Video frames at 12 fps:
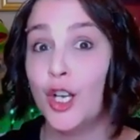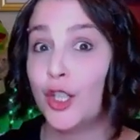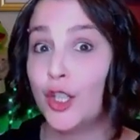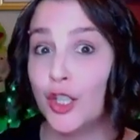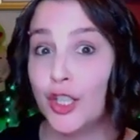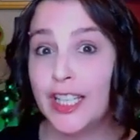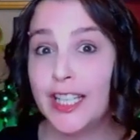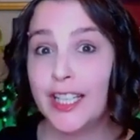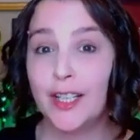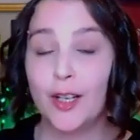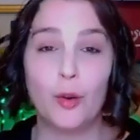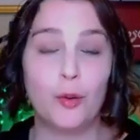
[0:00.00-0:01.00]

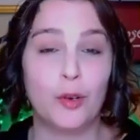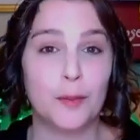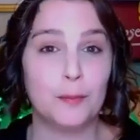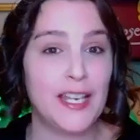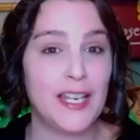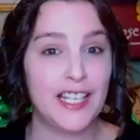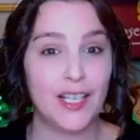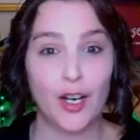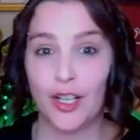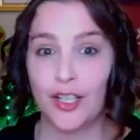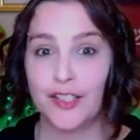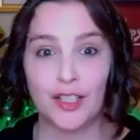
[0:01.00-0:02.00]
cooking or making
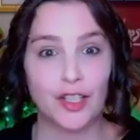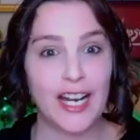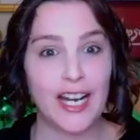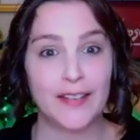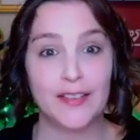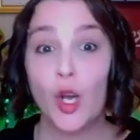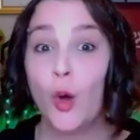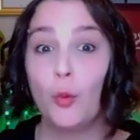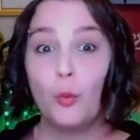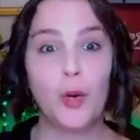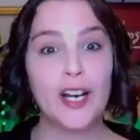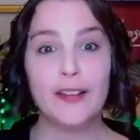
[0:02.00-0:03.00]
arts and crafts,
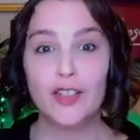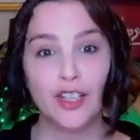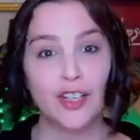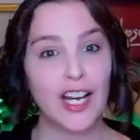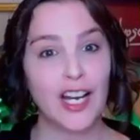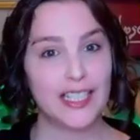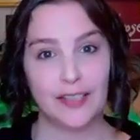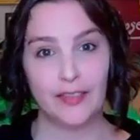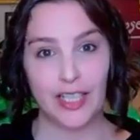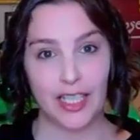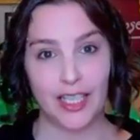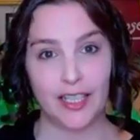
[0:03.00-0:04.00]
whatever their
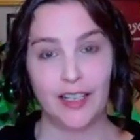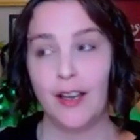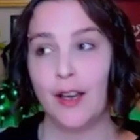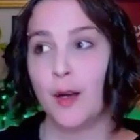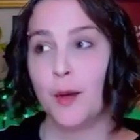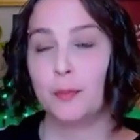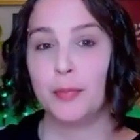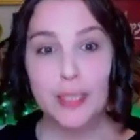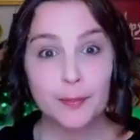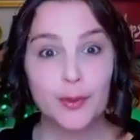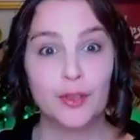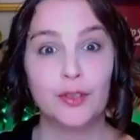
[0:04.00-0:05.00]
activity,
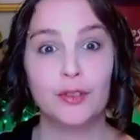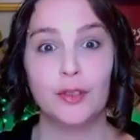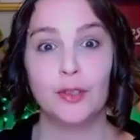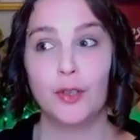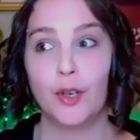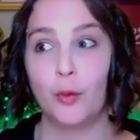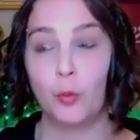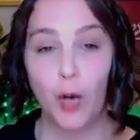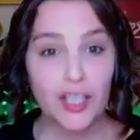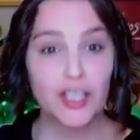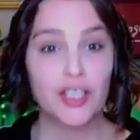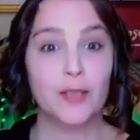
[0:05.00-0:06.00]
people
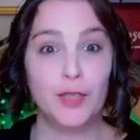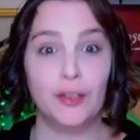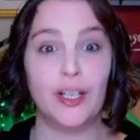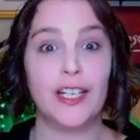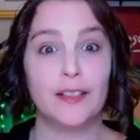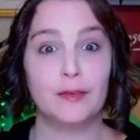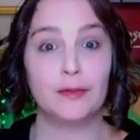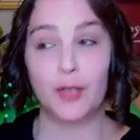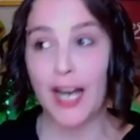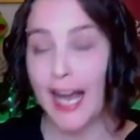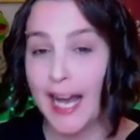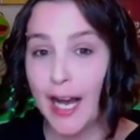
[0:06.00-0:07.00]
watch them do it
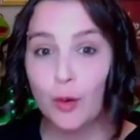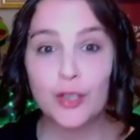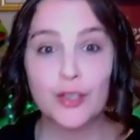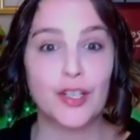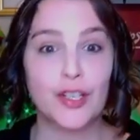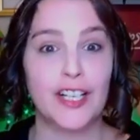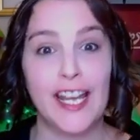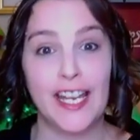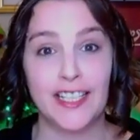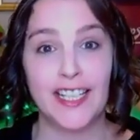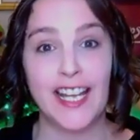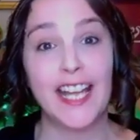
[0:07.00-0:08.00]
for hours on
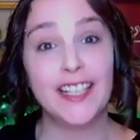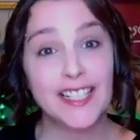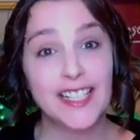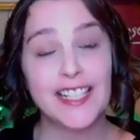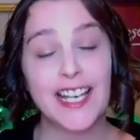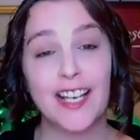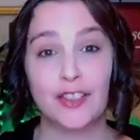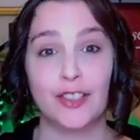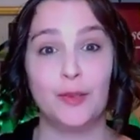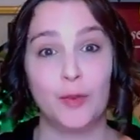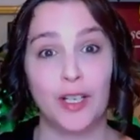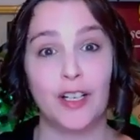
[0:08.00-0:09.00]
end. And this is
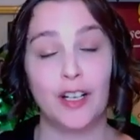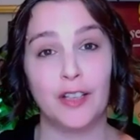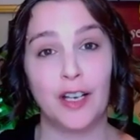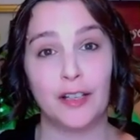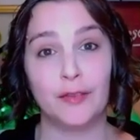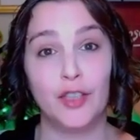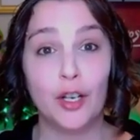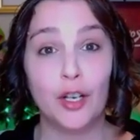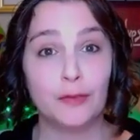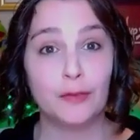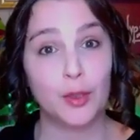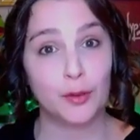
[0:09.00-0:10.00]
actually what a lot of
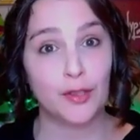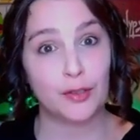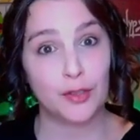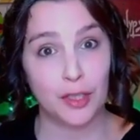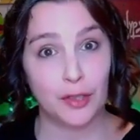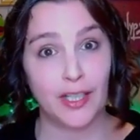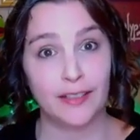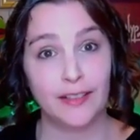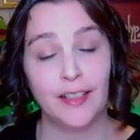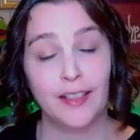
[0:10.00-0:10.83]
younger folks are doing.